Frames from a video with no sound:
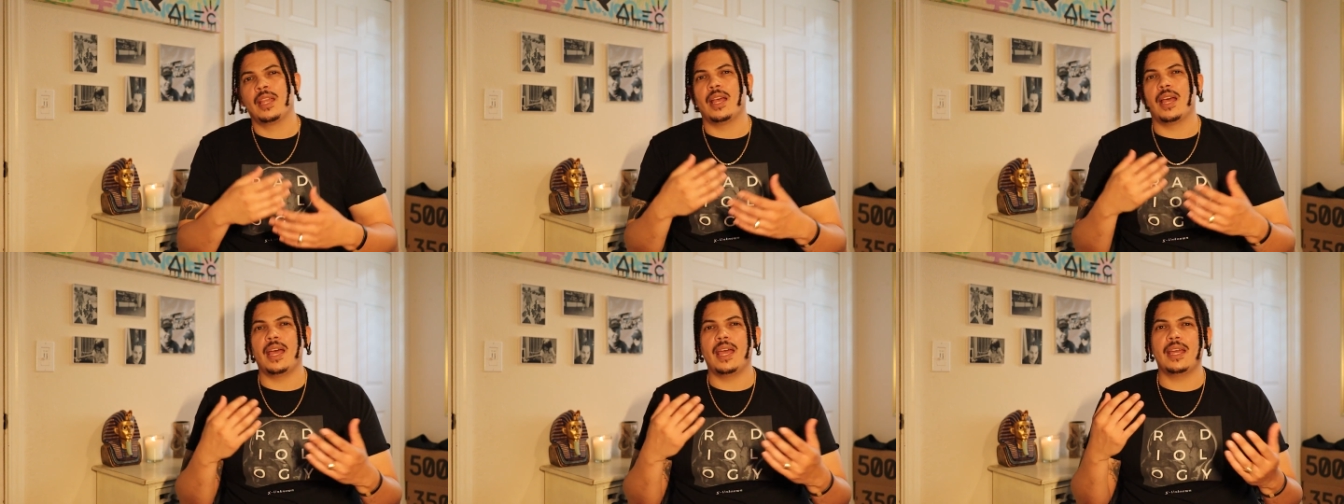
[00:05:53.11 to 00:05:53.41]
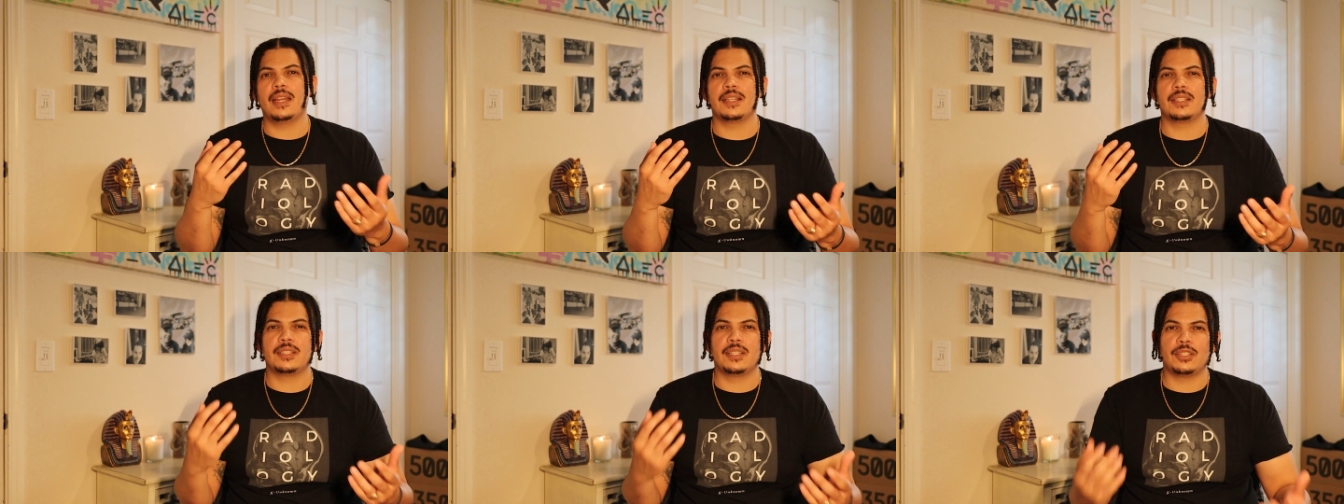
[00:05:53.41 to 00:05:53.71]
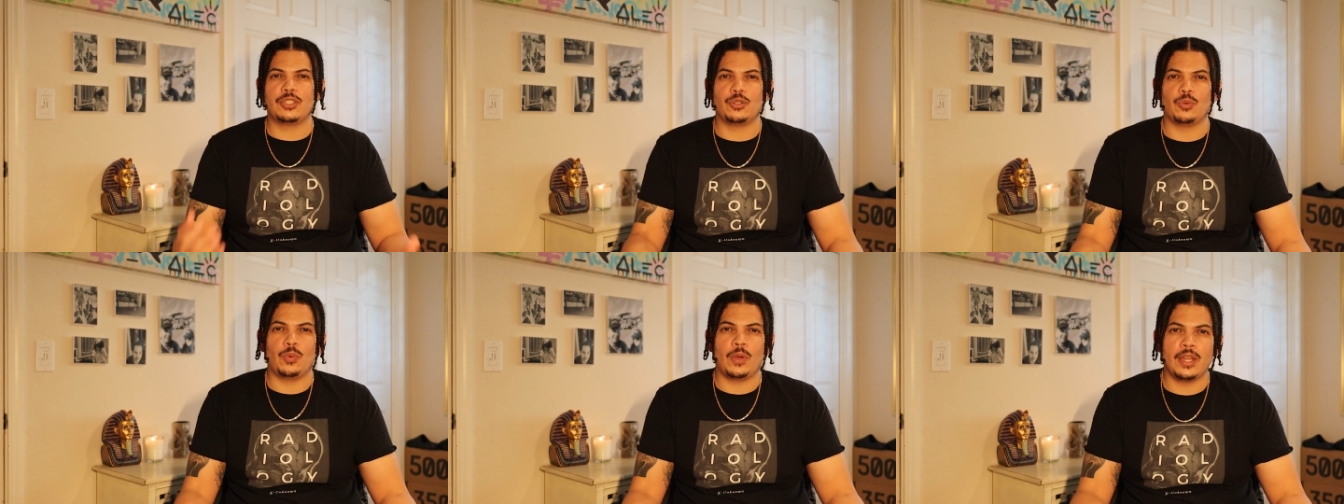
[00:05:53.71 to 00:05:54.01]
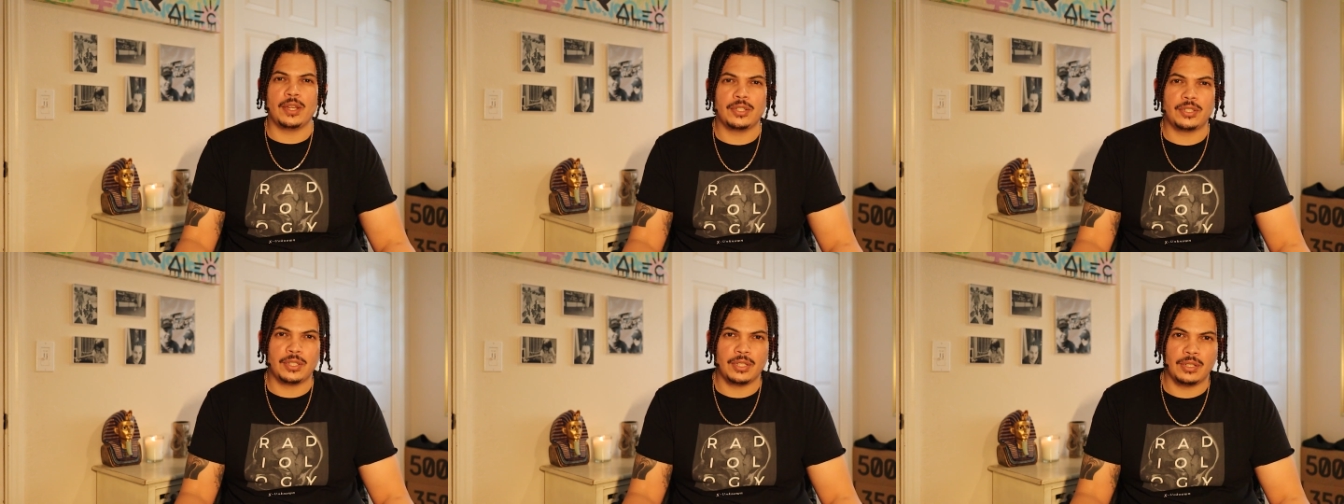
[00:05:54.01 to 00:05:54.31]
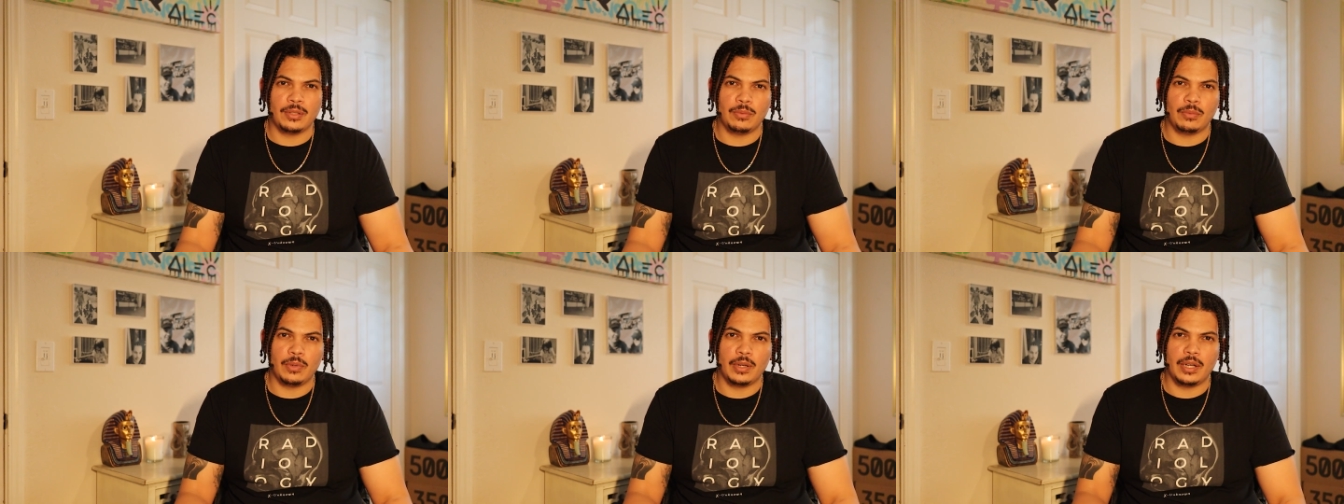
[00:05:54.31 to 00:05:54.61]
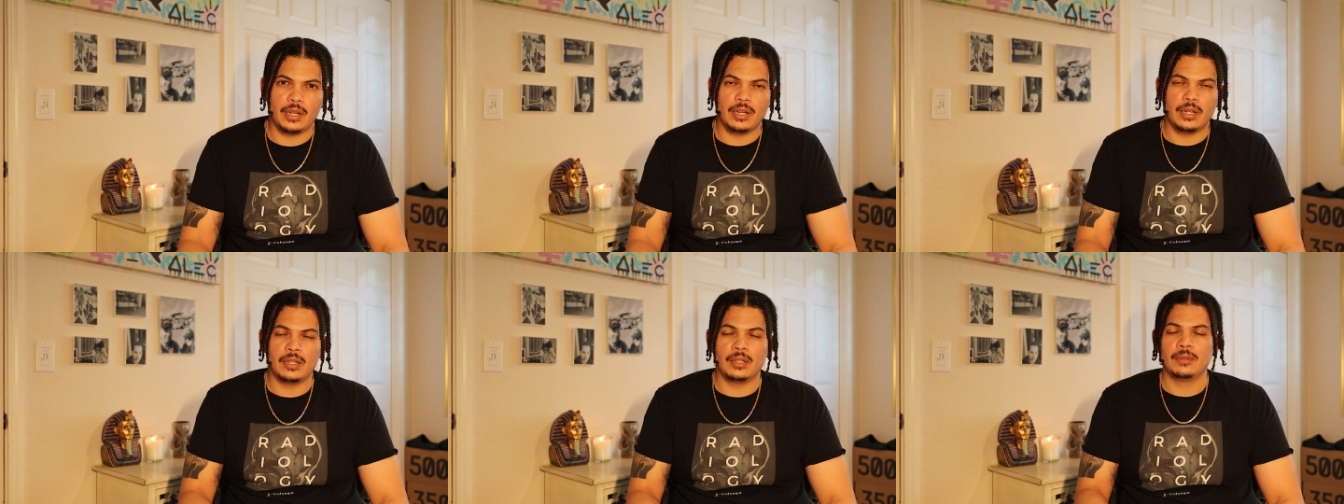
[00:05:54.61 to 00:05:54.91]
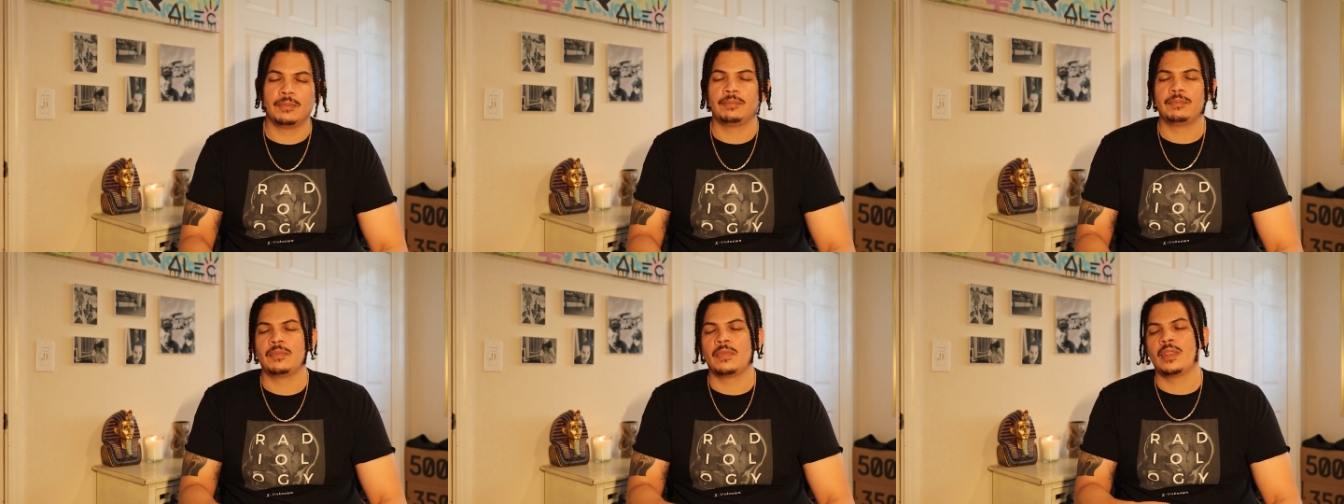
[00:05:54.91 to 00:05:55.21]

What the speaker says: I had a situation where